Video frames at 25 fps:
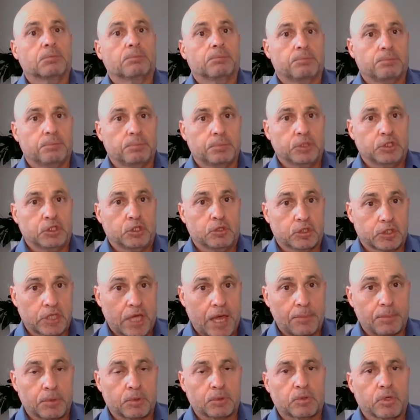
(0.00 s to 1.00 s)
produce
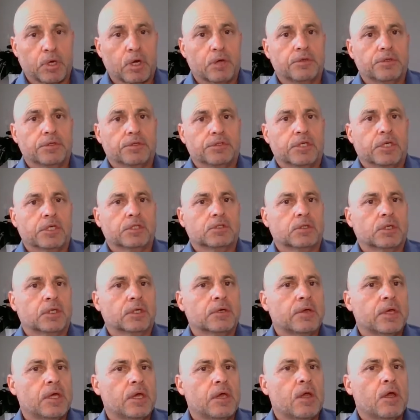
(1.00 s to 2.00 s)
capital growth, etc.,
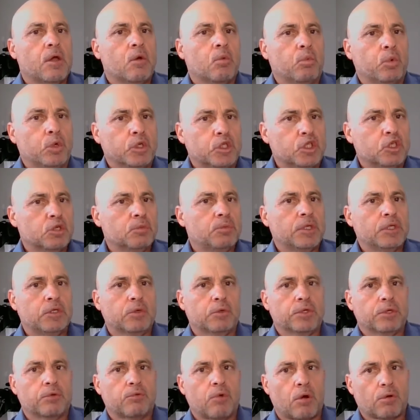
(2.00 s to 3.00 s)
would you be
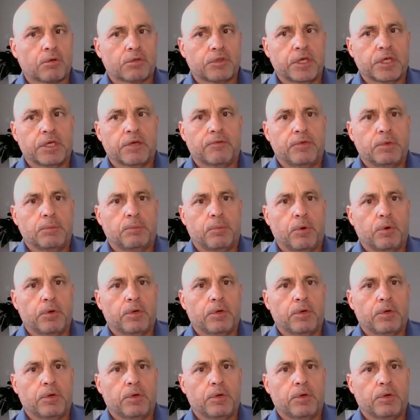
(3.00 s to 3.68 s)
doing the wrong thing if you